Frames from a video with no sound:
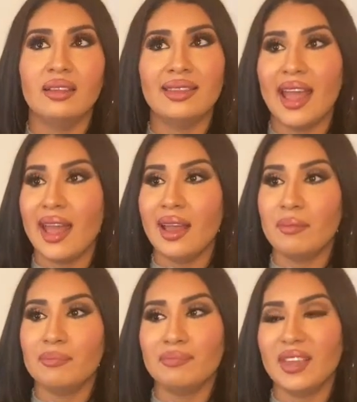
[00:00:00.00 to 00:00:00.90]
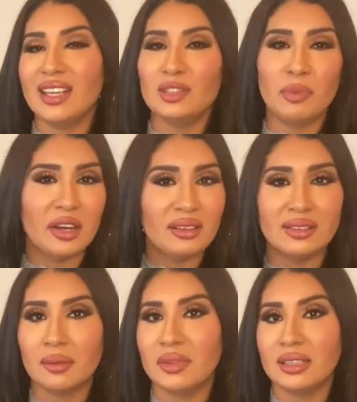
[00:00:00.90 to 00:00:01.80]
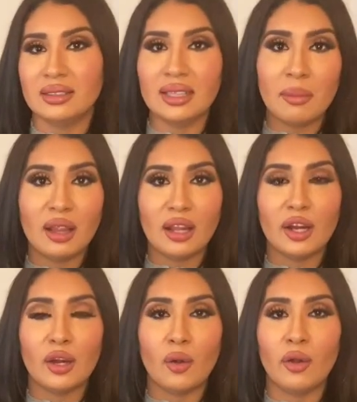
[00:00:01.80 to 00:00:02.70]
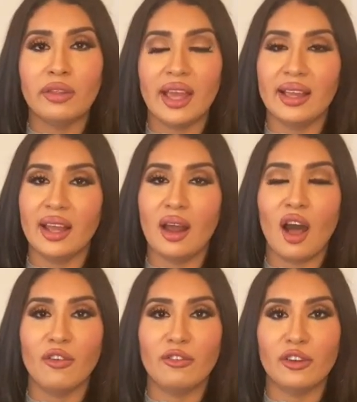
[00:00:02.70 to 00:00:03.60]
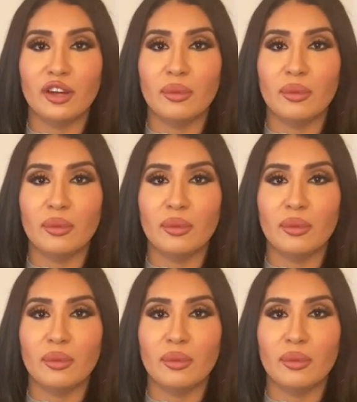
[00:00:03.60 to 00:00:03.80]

they experience something similar, or they can offer